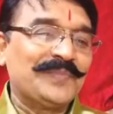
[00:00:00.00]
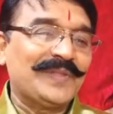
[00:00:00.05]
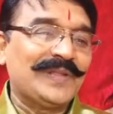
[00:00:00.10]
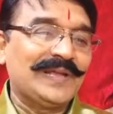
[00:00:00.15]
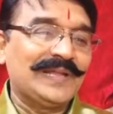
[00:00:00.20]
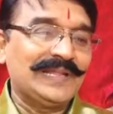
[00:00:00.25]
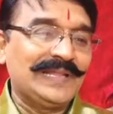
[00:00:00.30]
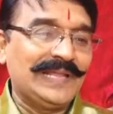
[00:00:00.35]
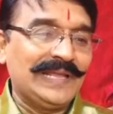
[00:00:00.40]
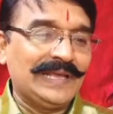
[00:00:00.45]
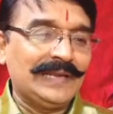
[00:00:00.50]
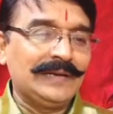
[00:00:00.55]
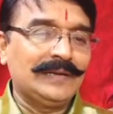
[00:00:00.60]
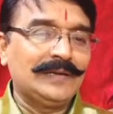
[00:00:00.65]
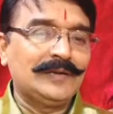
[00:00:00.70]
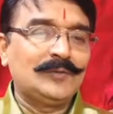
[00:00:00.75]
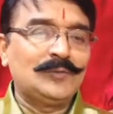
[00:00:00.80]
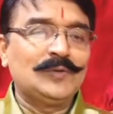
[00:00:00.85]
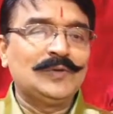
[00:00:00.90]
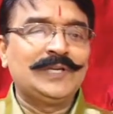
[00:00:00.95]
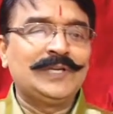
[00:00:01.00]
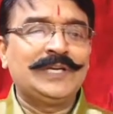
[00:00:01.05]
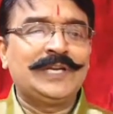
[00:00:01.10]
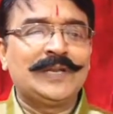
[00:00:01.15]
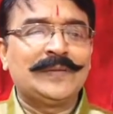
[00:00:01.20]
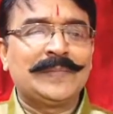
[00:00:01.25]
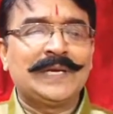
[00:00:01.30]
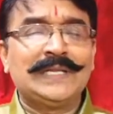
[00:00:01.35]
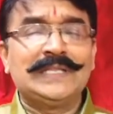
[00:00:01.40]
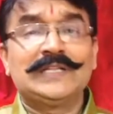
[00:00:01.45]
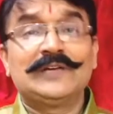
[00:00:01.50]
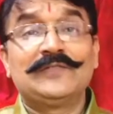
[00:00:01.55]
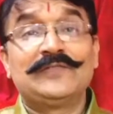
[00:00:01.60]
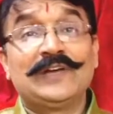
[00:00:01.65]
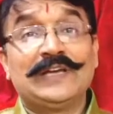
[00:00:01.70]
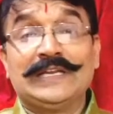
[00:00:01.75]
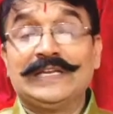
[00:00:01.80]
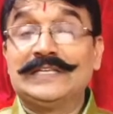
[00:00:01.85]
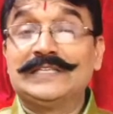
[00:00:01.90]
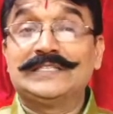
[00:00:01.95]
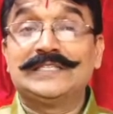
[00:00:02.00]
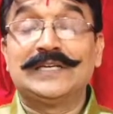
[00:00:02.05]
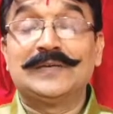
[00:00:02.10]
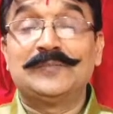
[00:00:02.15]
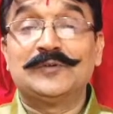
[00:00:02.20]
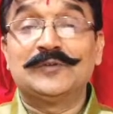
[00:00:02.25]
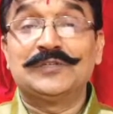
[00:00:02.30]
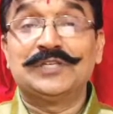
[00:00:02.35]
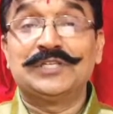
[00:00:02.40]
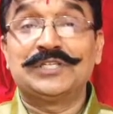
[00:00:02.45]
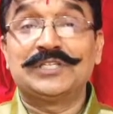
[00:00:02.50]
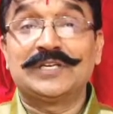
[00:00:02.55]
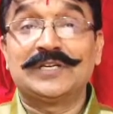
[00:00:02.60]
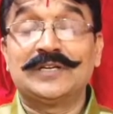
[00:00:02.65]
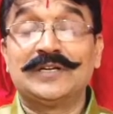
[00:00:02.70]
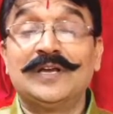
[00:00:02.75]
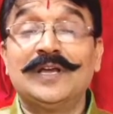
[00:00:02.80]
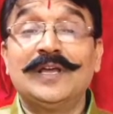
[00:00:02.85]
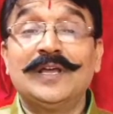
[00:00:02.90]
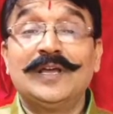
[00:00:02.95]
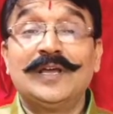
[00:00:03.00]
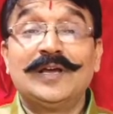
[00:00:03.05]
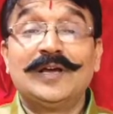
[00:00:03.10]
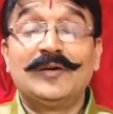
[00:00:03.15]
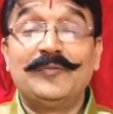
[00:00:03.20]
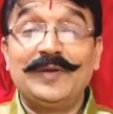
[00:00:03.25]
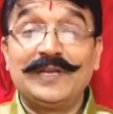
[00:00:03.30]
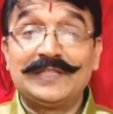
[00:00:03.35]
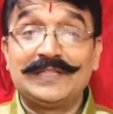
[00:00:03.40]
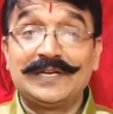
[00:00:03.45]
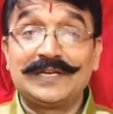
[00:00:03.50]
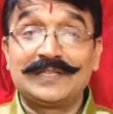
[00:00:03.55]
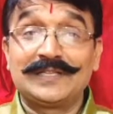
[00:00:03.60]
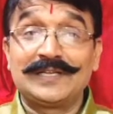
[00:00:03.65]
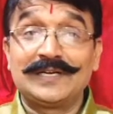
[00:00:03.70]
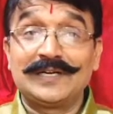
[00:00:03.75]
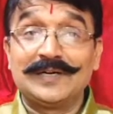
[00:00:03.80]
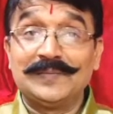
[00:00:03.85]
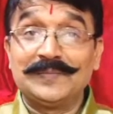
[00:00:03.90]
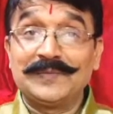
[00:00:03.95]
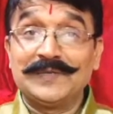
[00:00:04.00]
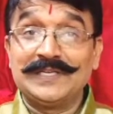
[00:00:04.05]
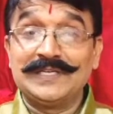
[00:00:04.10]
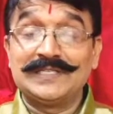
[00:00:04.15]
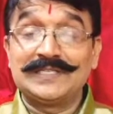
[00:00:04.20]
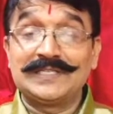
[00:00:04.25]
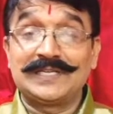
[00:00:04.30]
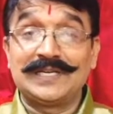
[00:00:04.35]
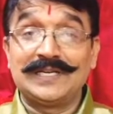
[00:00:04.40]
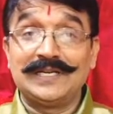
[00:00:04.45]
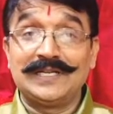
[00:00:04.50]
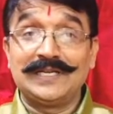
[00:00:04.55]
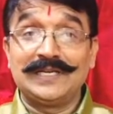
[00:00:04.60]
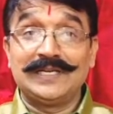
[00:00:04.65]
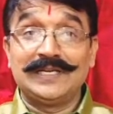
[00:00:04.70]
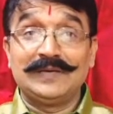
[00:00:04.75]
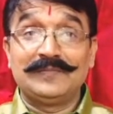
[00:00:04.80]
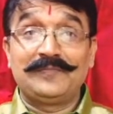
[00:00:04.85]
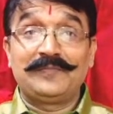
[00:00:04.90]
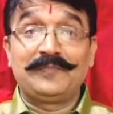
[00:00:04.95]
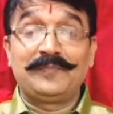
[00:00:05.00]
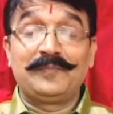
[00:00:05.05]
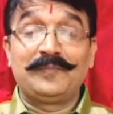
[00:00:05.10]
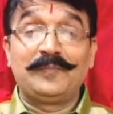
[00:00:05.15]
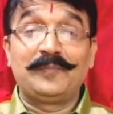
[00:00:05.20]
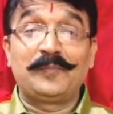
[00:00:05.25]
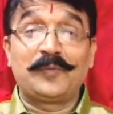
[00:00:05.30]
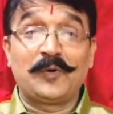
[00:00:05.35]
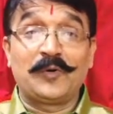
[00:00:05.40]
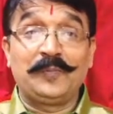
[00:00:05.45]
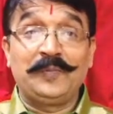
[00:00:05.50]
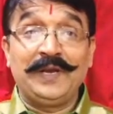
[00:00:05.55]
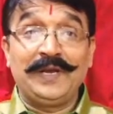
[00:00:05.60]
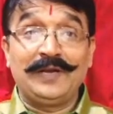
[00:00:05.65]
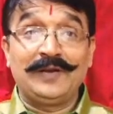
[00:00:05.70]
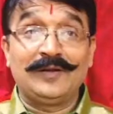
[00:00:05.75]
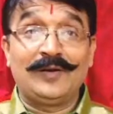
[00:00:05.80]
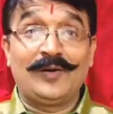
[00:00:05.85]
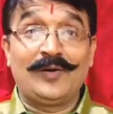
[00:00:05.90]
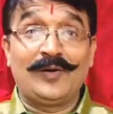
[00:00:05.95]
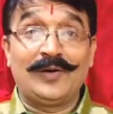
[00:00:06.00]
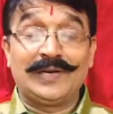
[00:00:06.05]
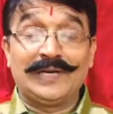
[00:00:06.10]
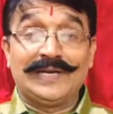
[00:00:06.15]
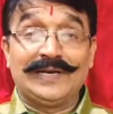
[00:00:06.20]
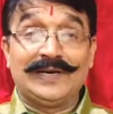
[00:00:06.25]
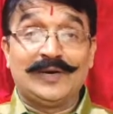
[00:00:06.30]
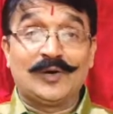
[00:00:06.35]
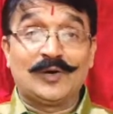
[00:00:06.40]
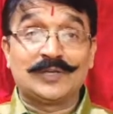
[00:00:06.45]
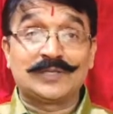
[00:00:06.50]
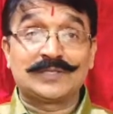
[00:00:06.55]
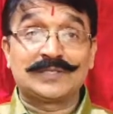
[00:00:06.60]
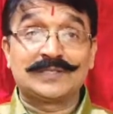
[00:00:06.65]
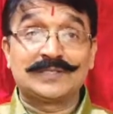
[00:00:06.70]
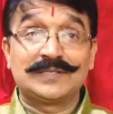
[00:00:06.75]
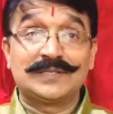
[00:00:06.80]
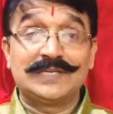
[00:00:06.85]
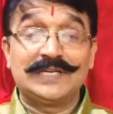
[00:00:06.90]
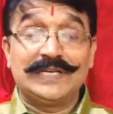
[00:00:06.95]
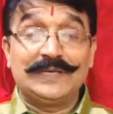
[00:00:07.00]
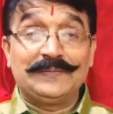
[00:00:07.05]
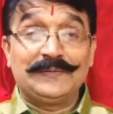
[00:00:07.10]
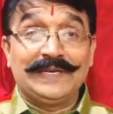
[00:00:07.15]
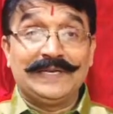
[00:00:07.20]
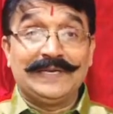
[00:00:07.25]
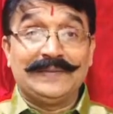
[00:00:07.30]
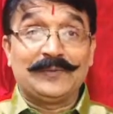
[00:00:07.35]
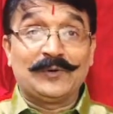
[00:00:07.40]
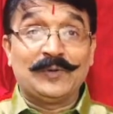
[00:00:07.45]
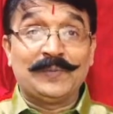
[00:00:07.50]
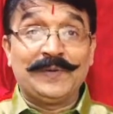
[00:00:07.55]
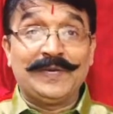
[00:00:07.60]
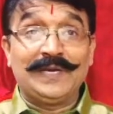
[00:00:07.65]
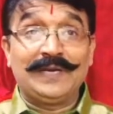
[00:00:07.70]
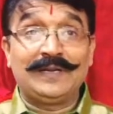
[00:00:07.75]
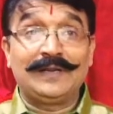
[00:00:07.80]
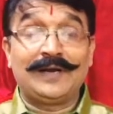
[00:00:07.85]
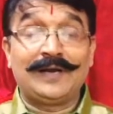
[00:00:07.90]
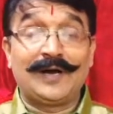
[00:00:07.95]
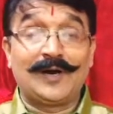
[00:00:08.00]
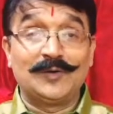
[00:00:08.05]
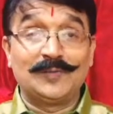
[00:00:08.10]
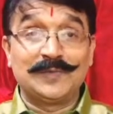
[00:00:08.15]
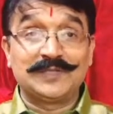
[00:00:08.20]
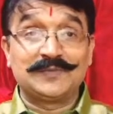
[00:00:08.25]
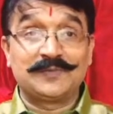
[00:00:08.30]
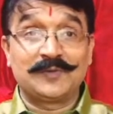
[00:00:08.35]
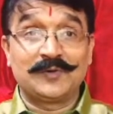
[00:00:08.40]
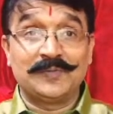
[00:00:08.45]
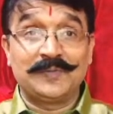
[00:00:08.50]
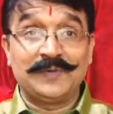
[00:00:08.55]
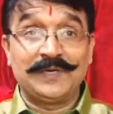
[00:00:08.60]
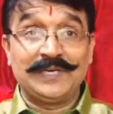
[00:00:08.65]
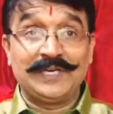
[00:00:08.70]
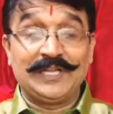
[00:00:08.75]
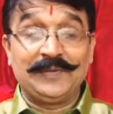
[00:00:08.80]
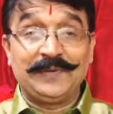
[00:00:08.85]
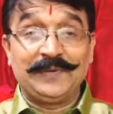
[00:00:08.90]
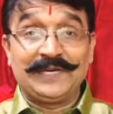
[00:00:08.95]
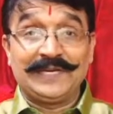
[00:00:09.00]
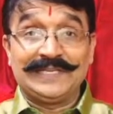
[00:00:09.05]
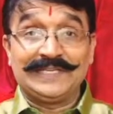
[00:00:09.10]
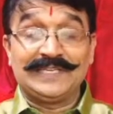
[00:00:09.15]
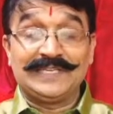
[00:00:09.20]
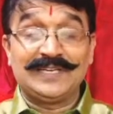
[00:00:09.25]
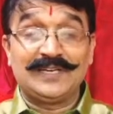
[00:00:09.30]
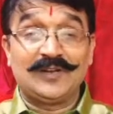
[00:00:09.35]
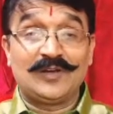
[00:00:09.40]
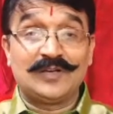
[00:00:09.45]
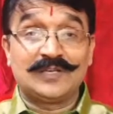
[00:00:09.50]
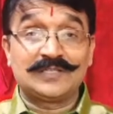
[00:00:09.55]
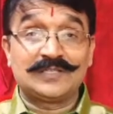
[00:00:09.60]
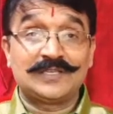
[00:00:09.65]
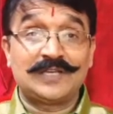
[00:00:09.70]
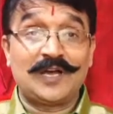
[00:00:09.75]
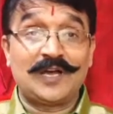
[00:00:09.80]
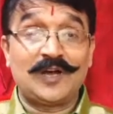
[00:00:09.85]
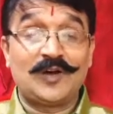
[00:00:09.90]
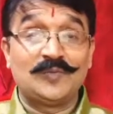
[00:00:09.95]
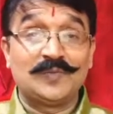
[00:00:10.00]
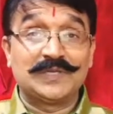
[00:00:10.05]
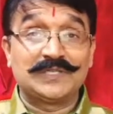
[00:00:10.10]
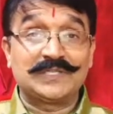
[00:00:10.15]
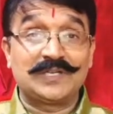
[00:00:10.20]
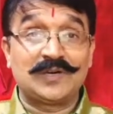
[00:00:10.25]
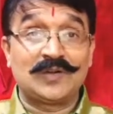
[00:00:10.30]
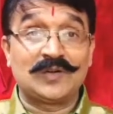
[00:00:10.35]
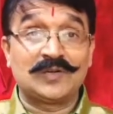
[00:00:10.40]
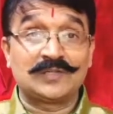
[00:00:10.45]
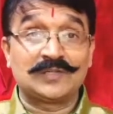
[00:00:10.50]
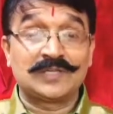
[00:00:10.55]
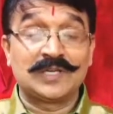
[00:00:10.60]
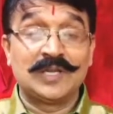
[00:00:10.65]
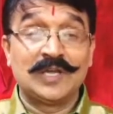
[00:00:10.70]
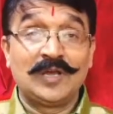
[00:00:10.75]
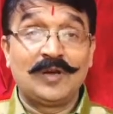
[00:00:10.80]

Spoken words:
Then to determine the financial position, whether the company is running in profit or in loss. If in profit, how much profit? If it is in loss, how much loss?